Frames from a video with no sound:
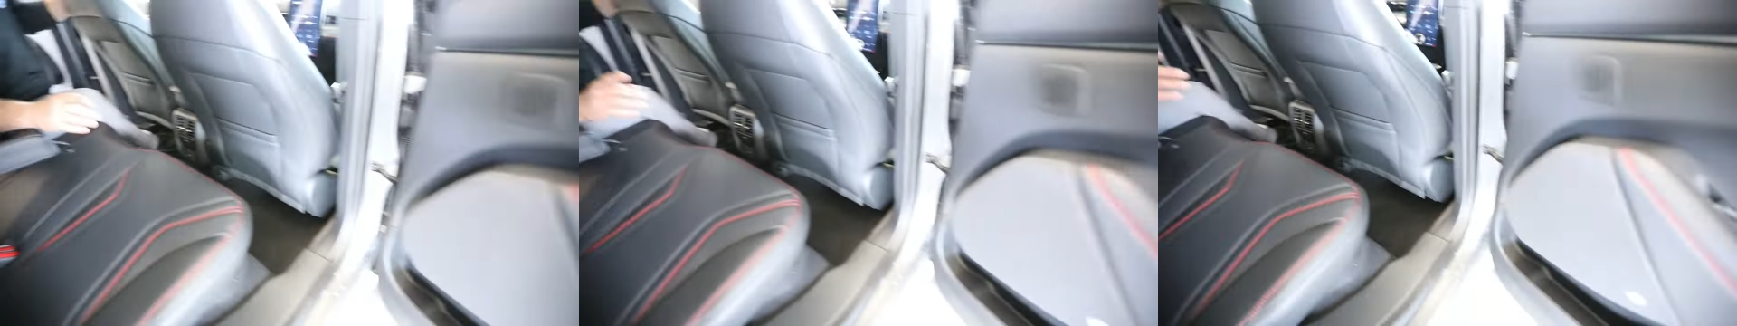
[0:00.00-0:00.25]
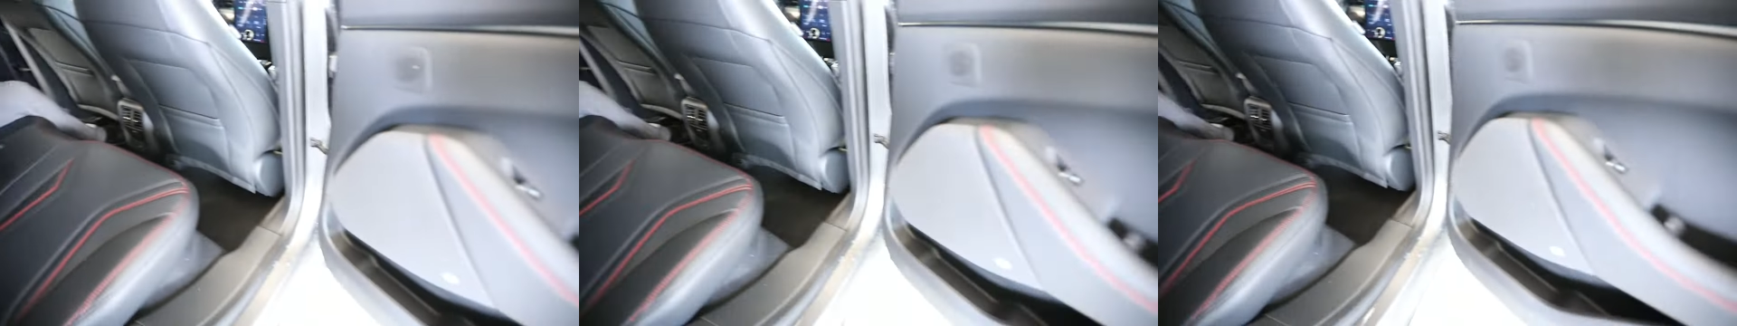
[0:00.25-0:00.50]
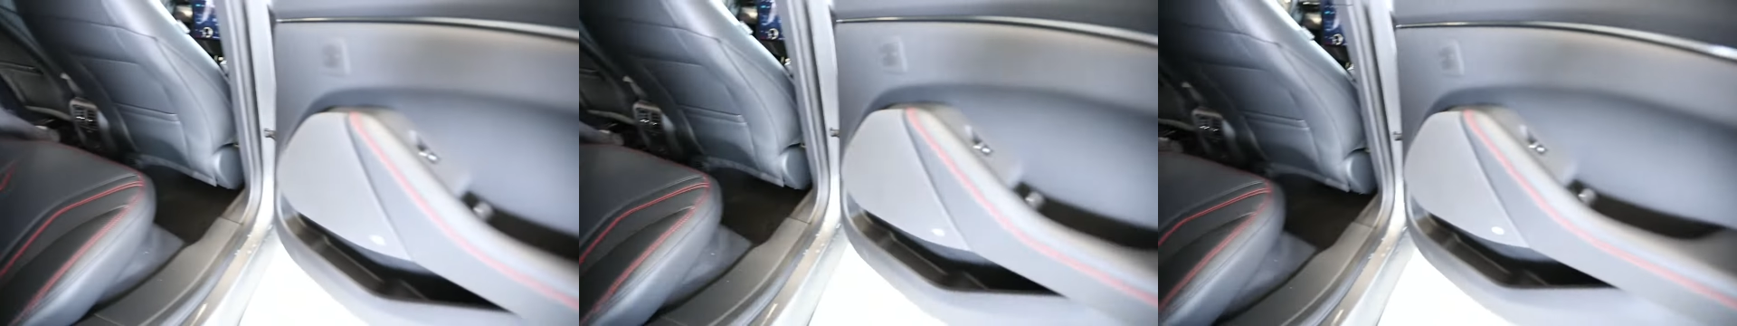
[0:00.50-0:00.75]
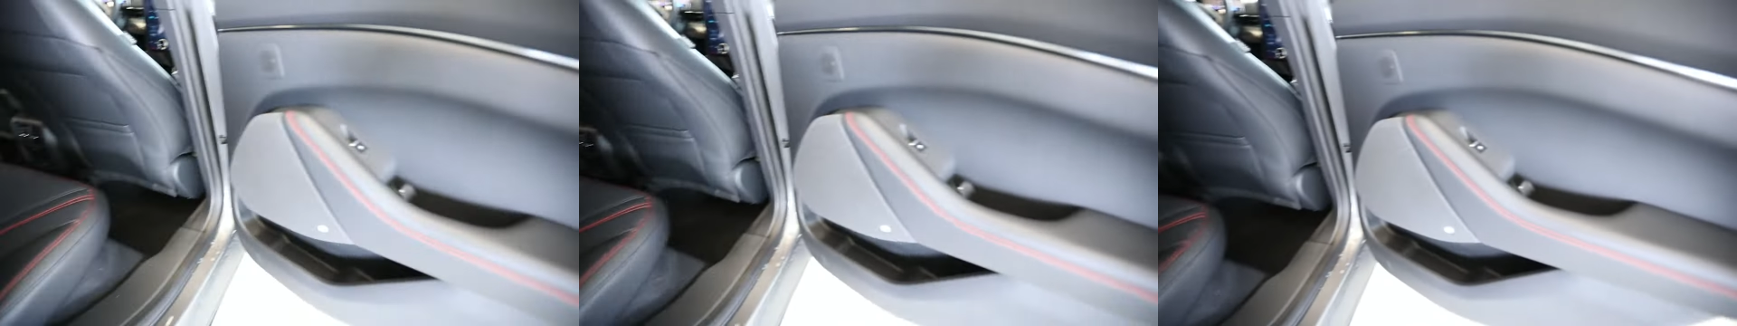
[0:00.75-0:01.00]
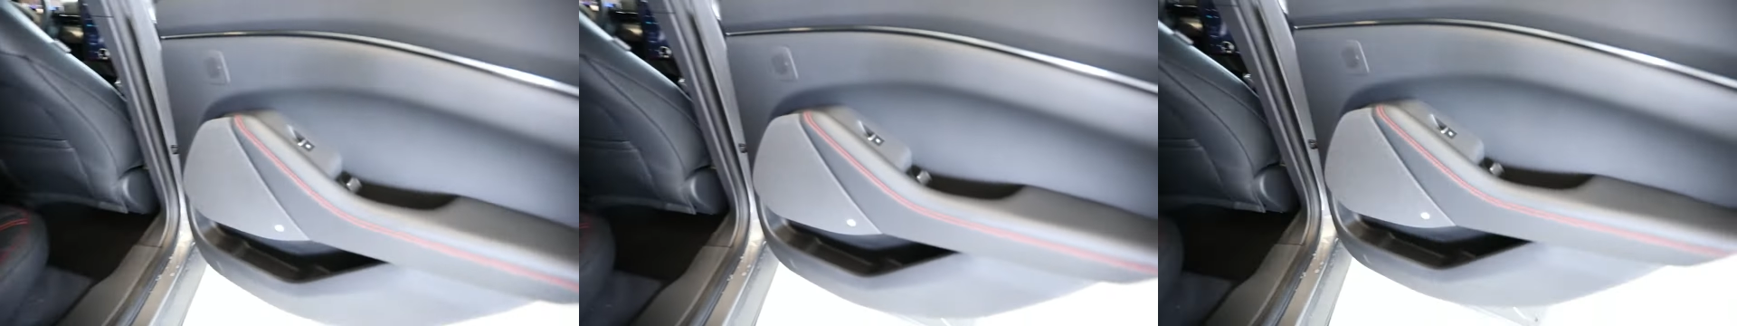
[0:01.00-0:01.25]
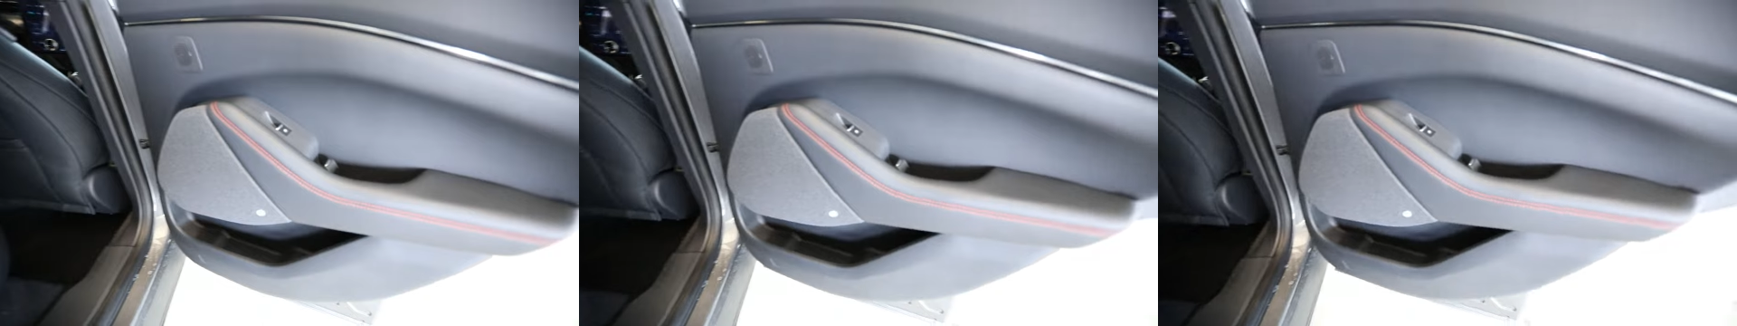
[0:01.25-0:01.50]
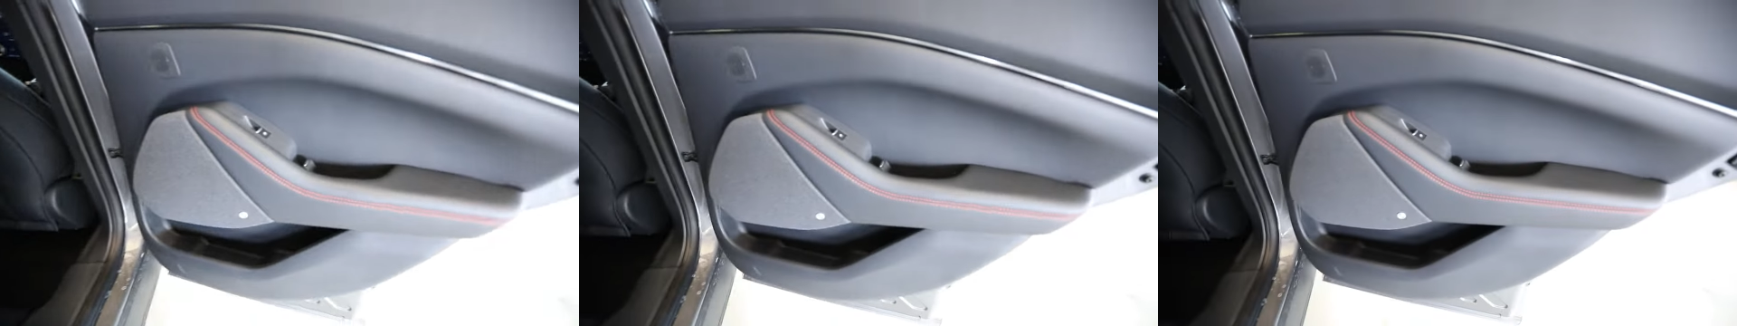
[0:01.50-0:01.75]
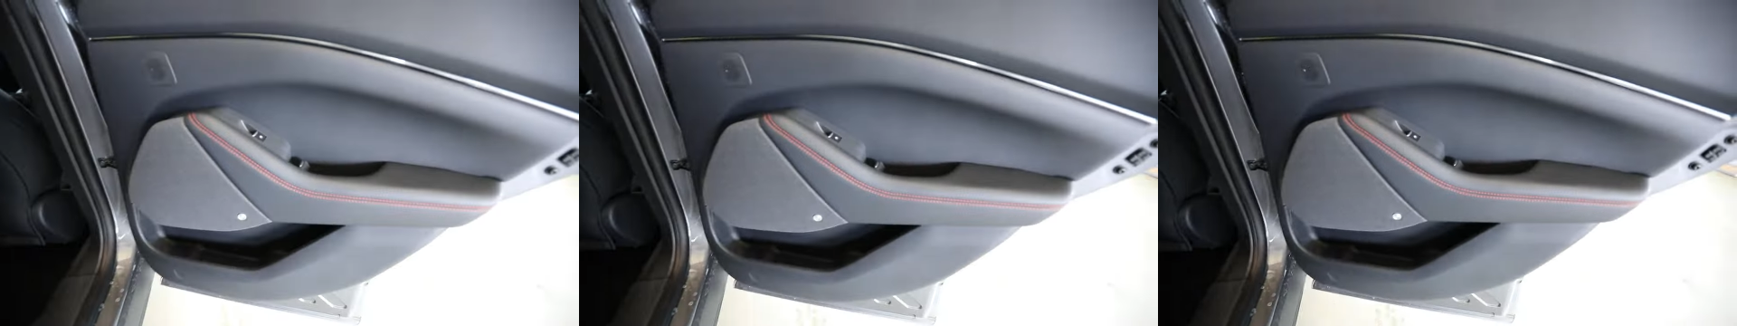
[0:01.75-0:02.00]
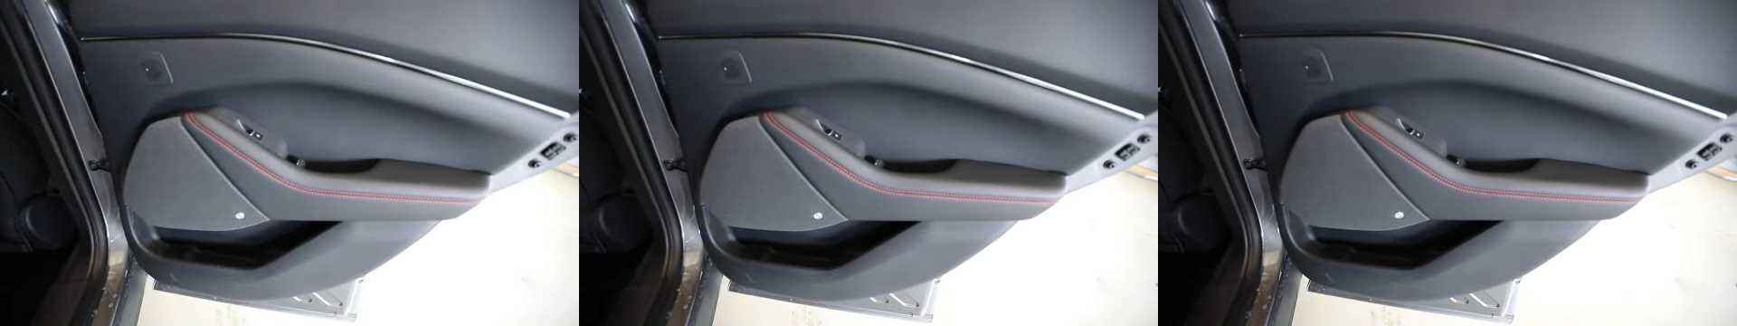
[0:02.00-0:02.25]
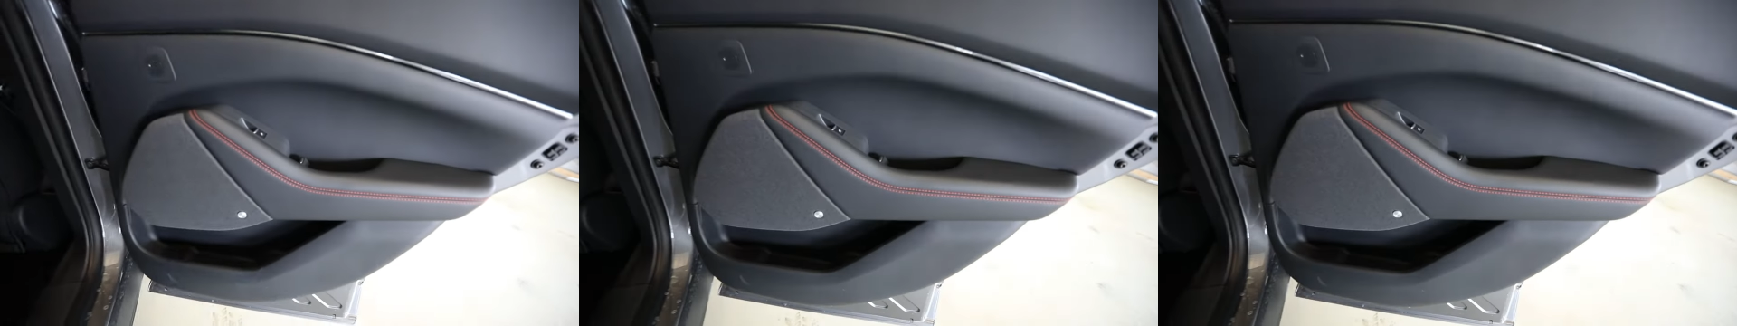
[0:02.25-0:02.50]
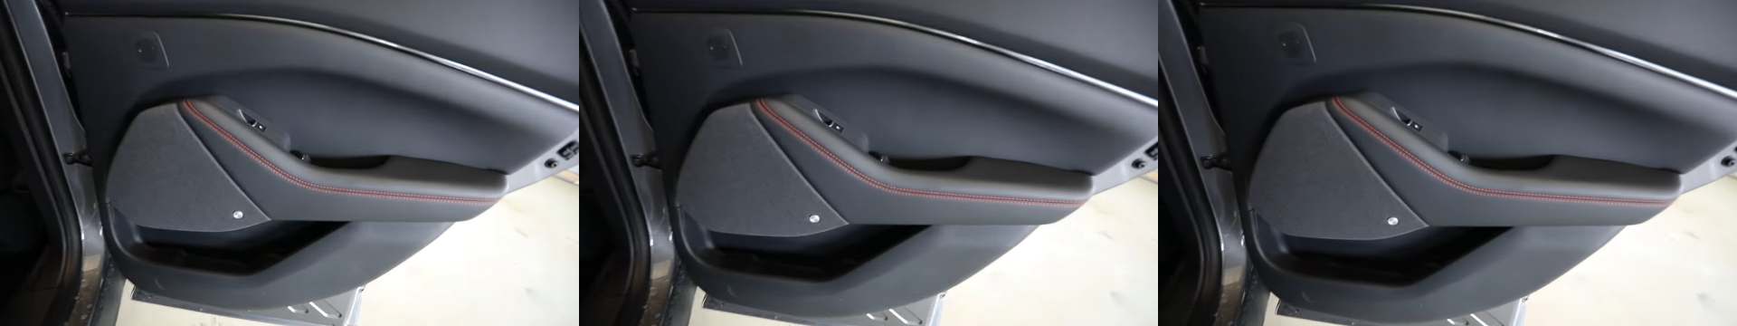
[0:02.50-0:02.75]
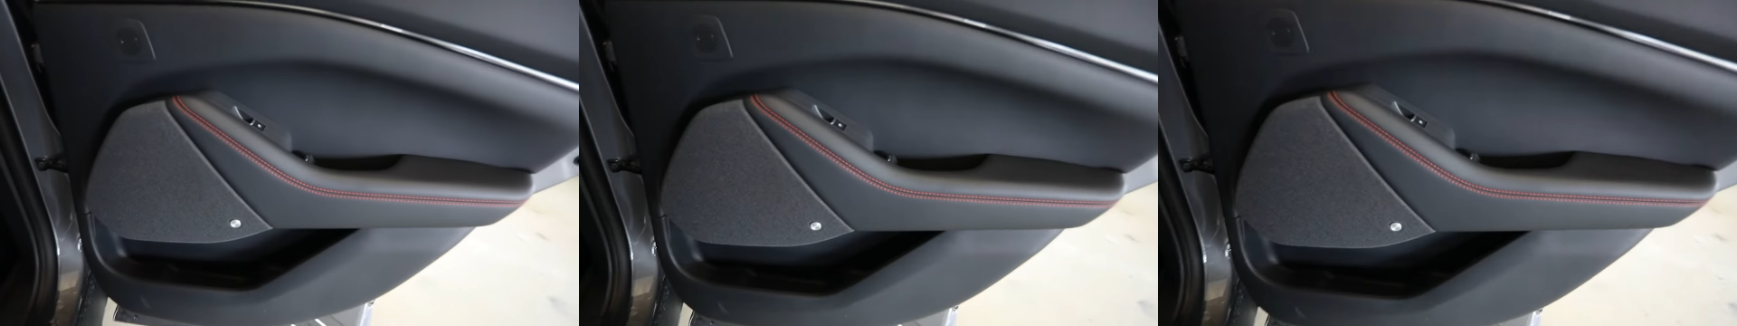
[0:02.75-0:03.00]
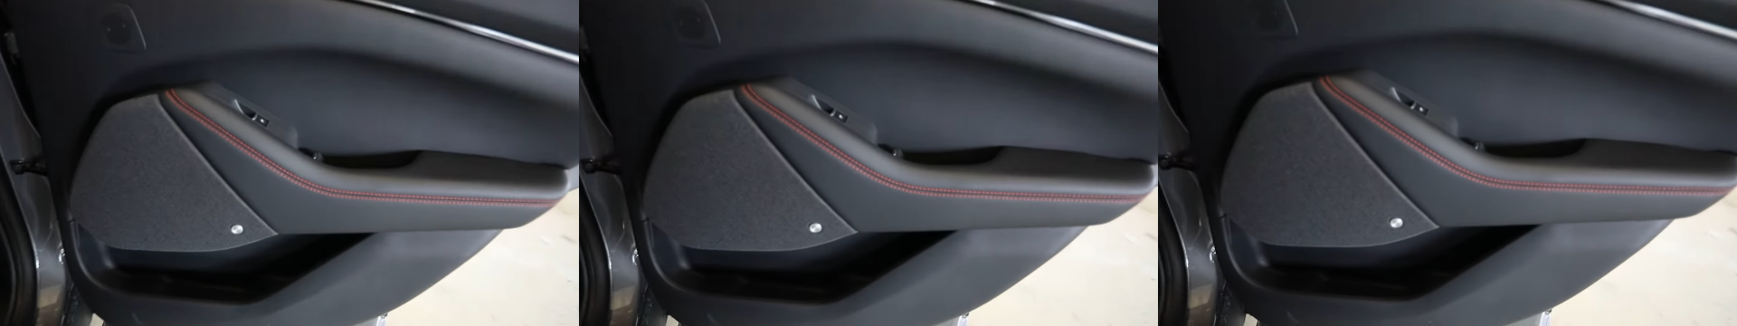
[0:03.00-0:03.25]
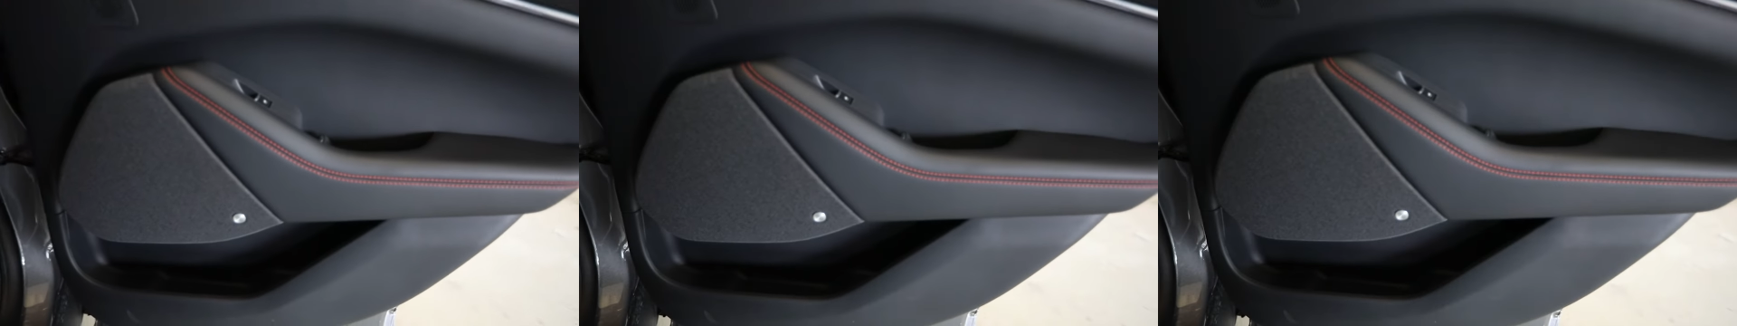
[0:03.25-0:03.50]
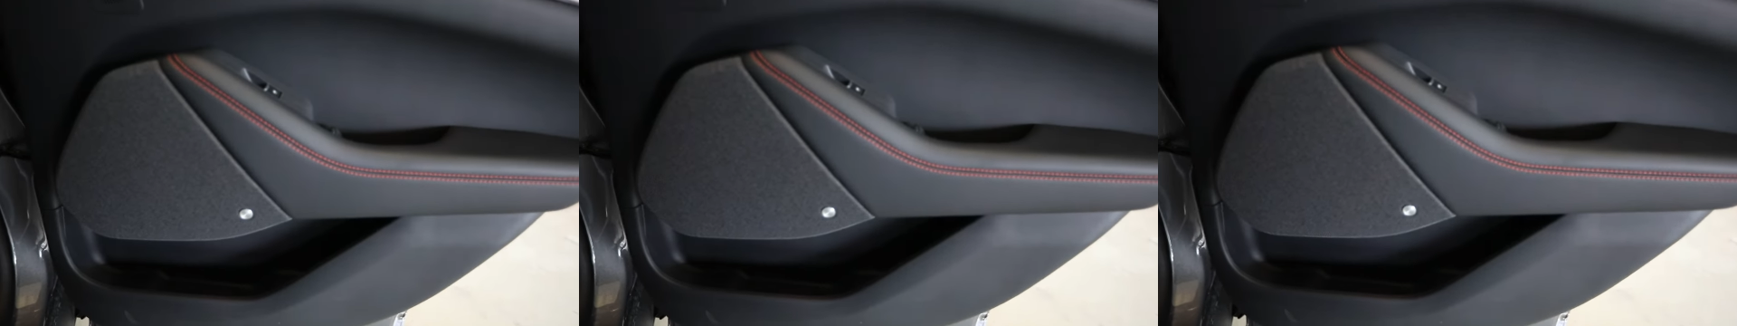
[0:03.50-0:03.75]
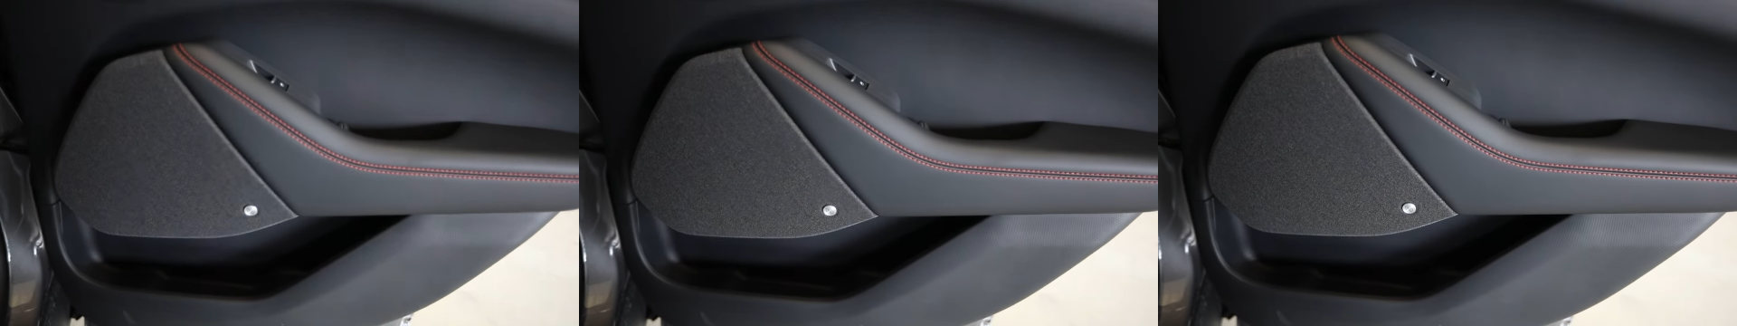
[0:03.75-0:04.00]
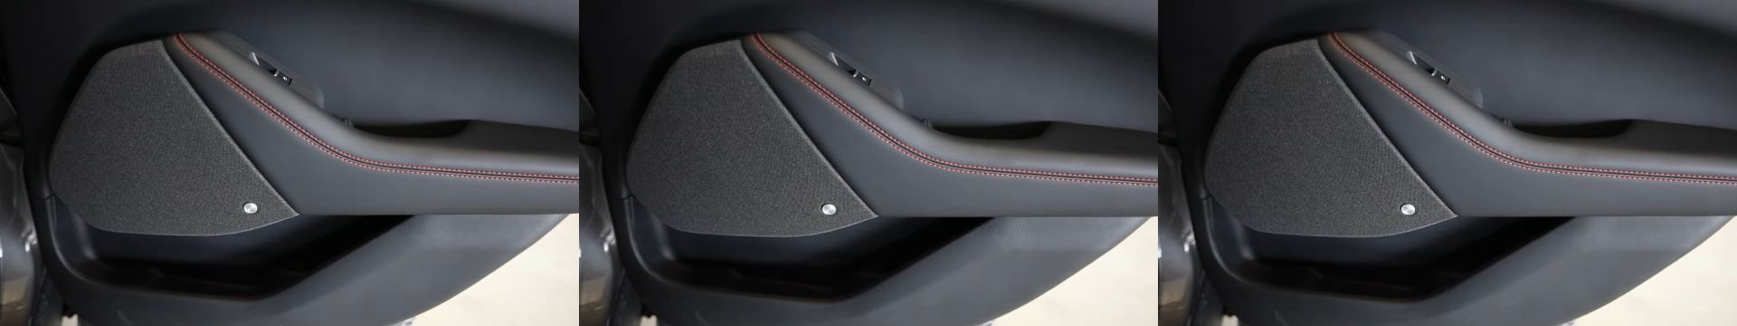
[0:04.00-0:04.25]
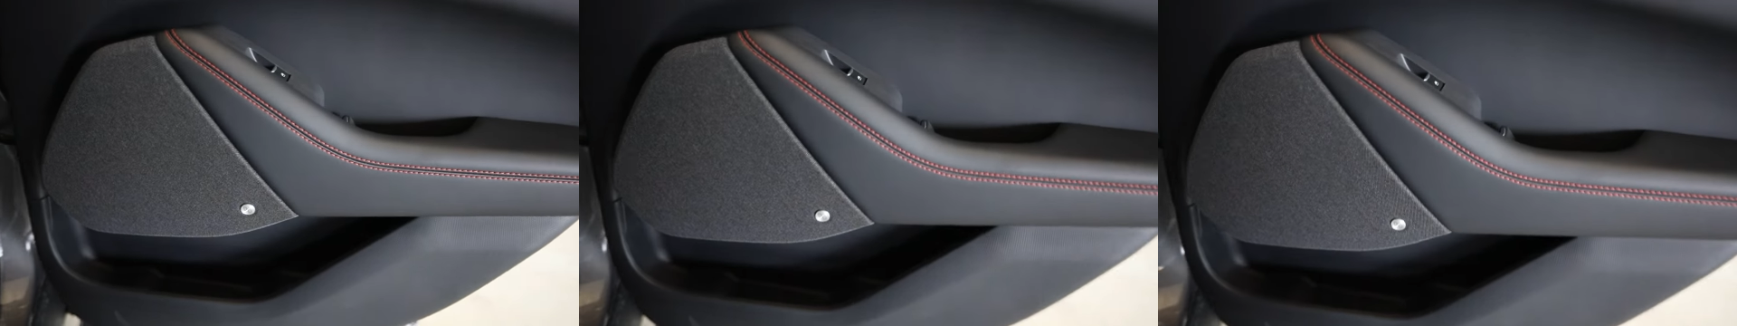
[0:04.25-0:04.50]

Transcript: Nobody's mouth can be seen.